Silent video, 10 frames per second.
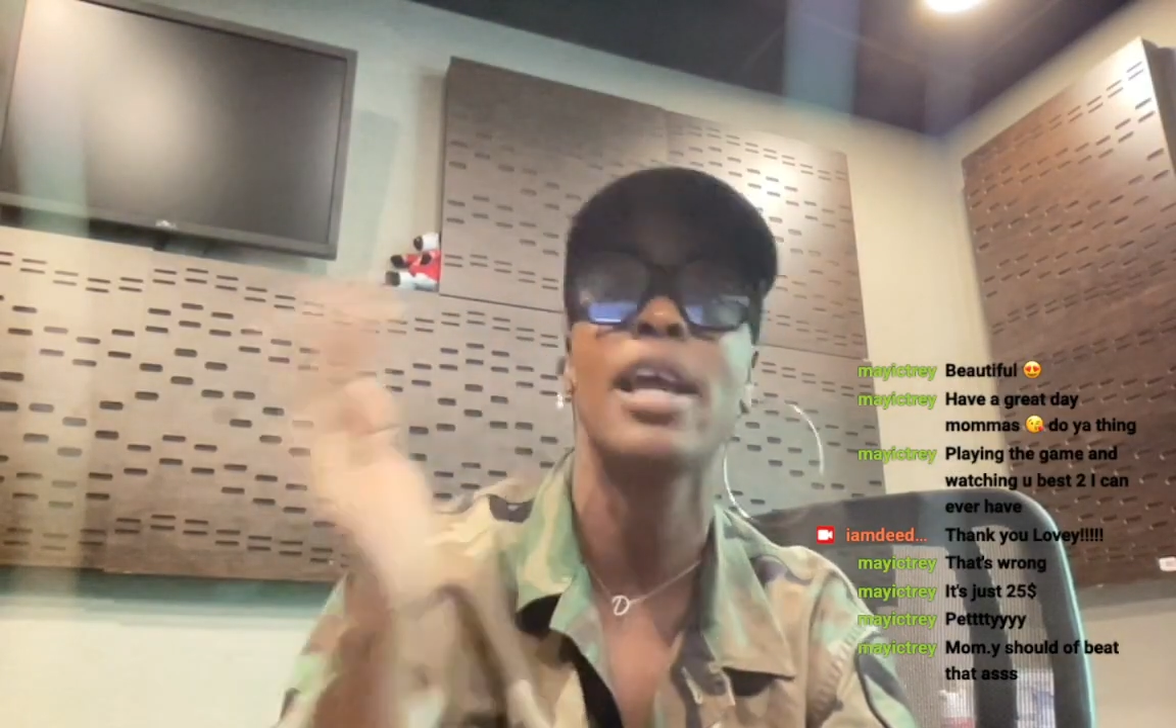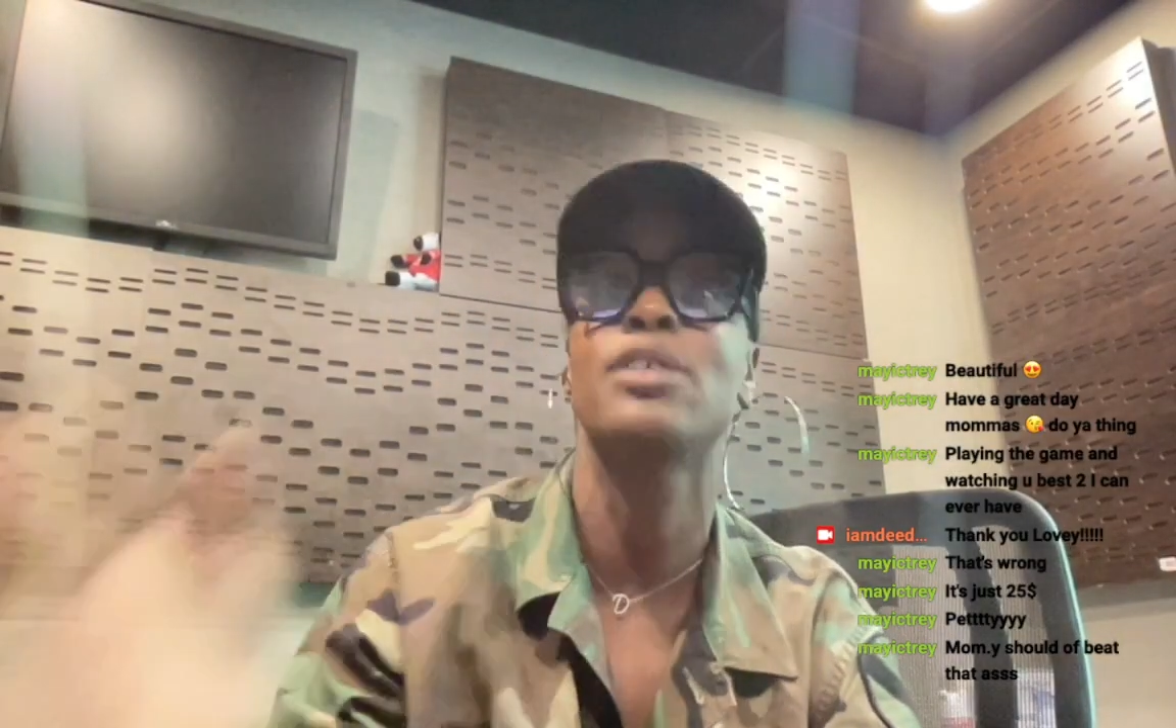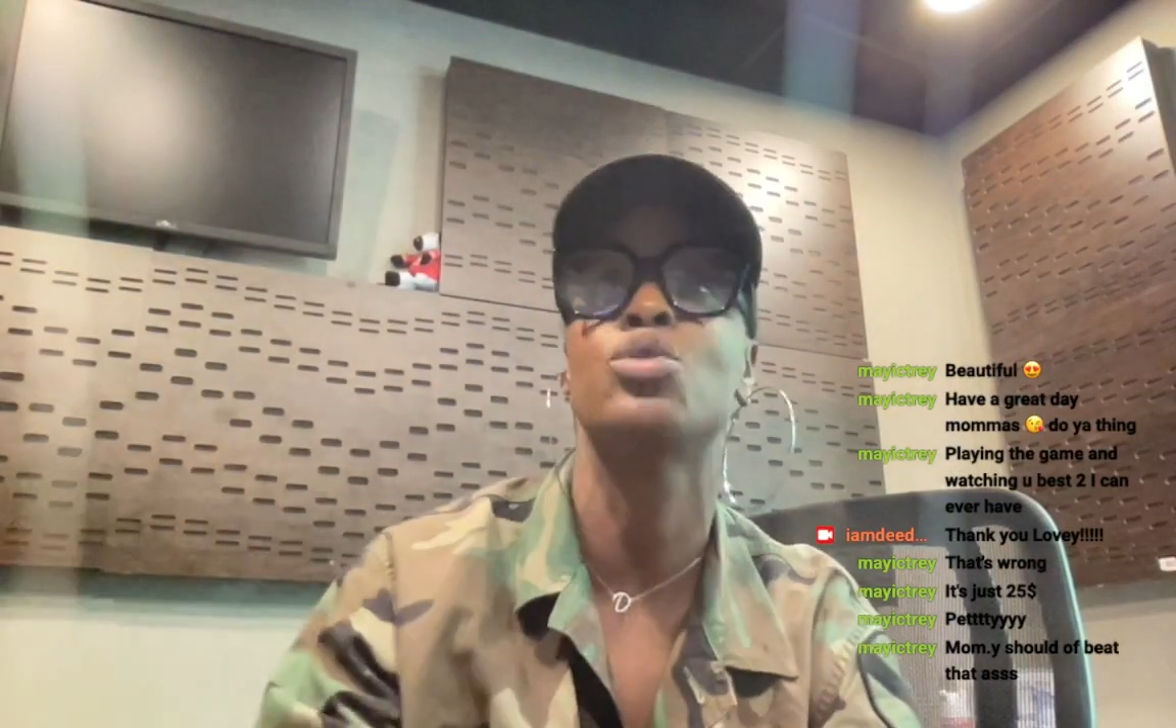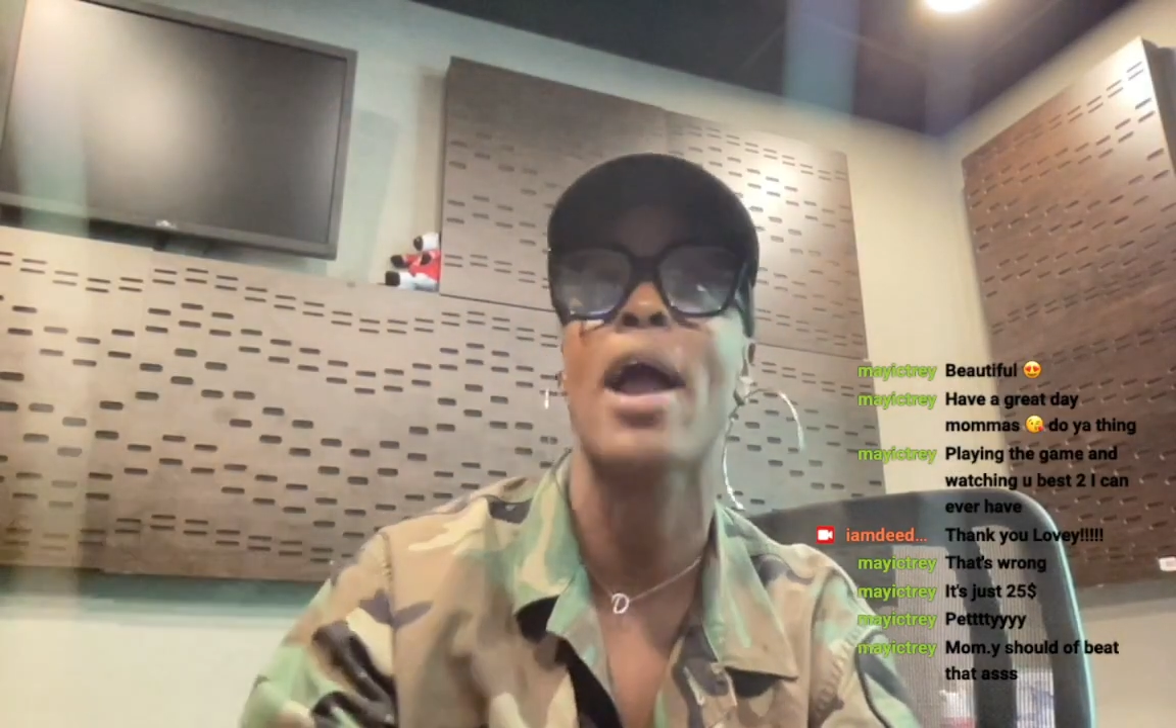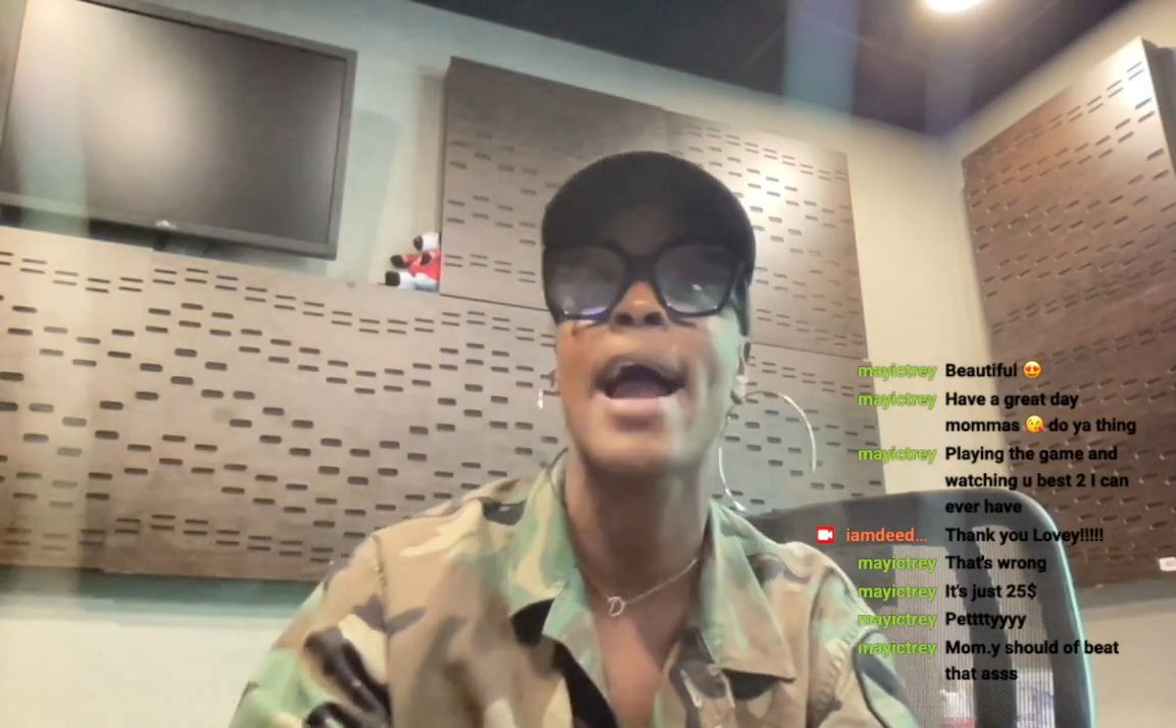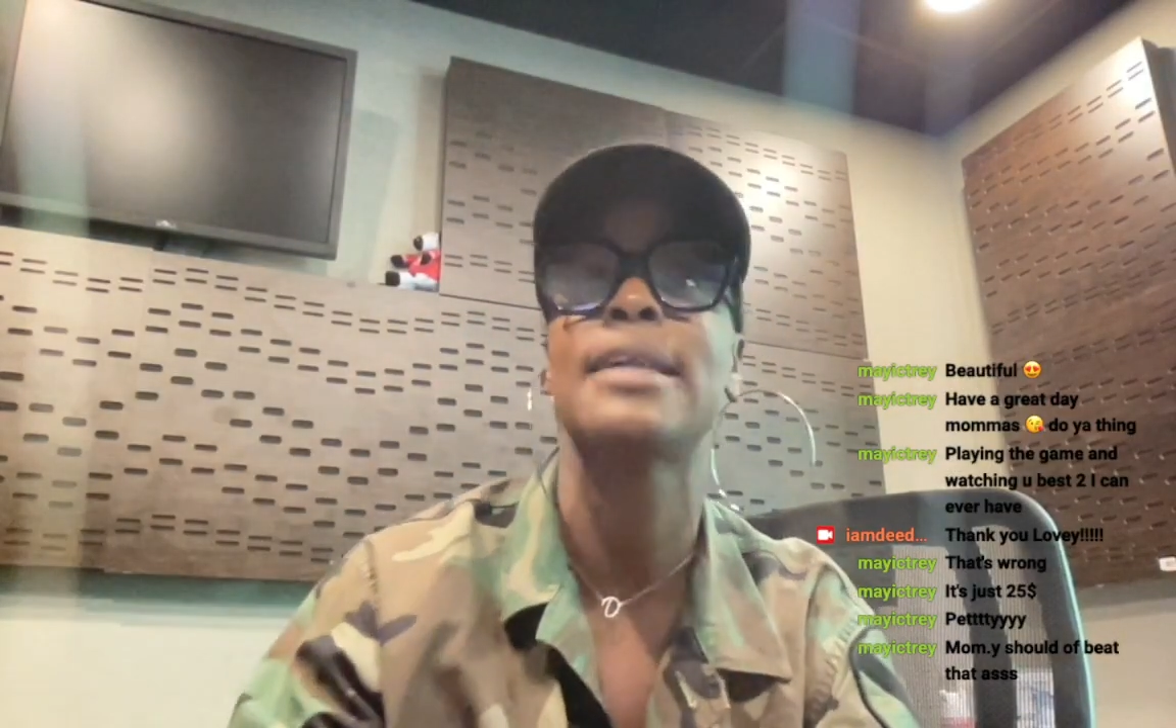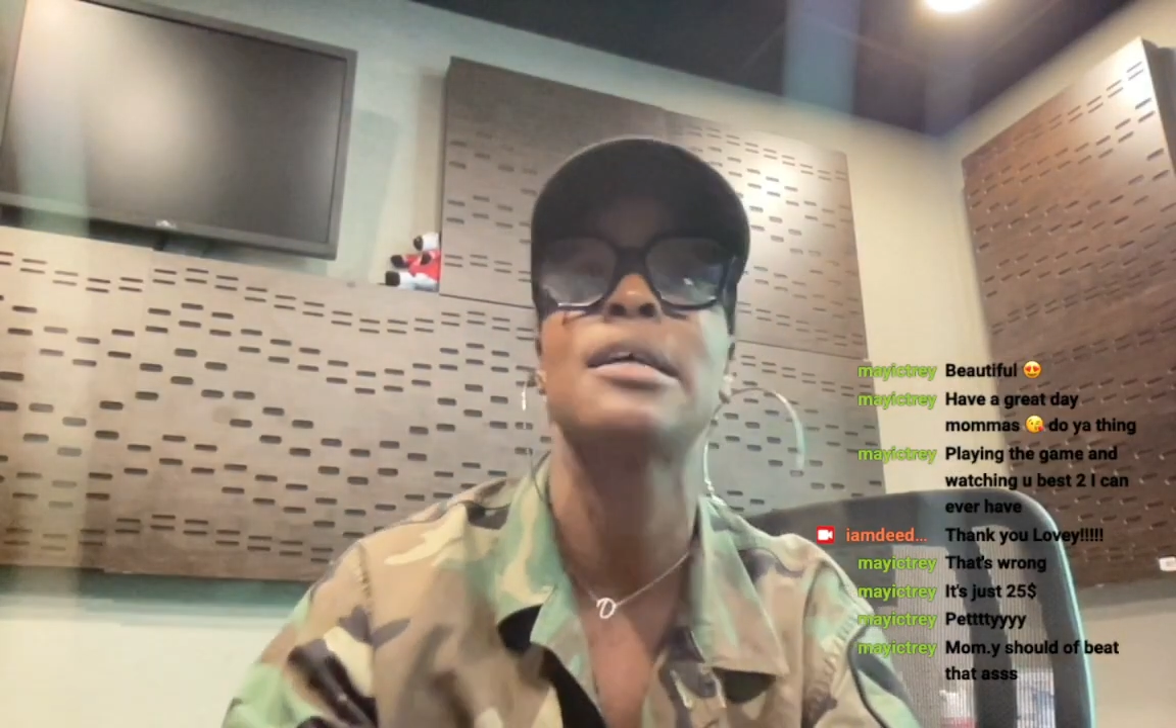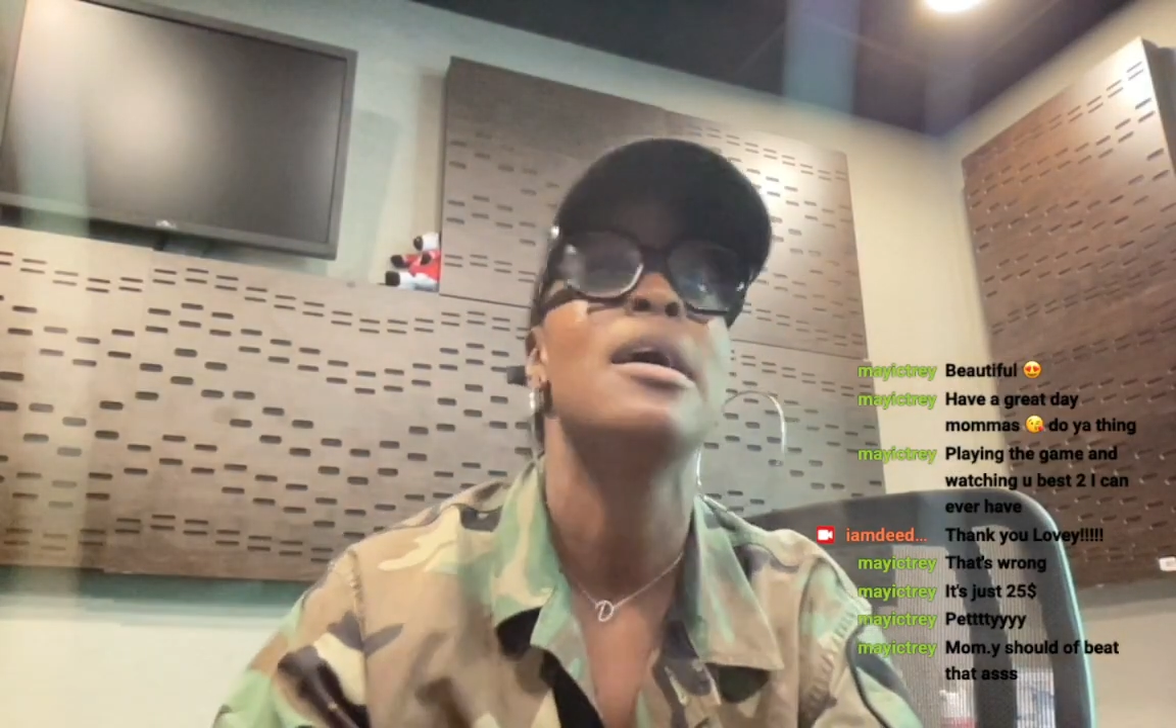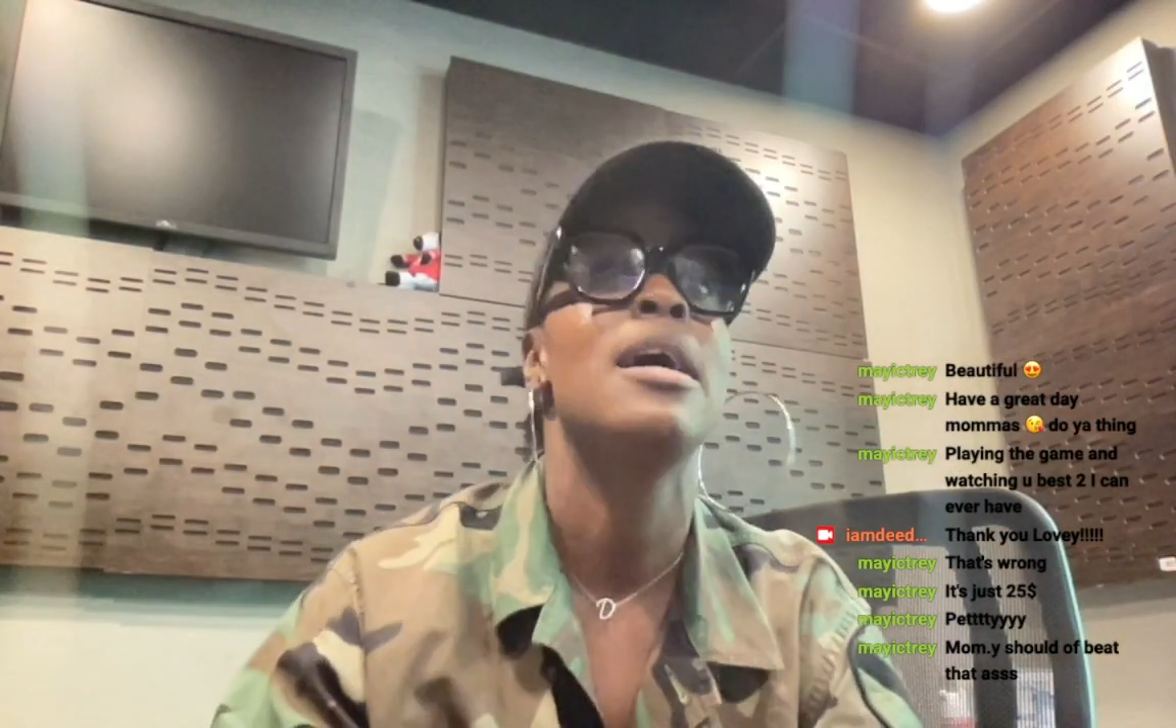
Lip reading: and dragged.